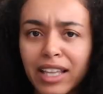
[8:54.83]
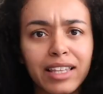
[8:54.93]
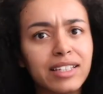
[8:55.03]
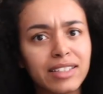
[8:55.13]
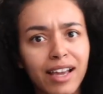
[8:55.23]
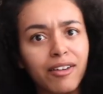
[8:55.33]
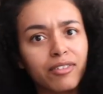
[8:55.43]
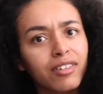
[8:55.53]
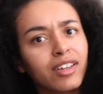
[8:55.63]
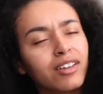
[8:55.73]
laid
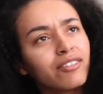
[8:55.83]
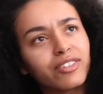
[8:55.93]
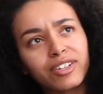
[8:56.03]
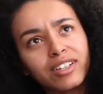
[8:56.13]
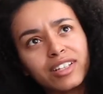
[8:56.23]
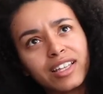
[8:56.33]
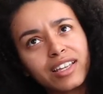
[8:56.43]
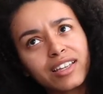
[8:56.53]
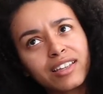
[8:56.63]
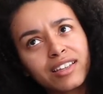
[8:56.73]
down for good
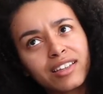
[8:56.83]
like,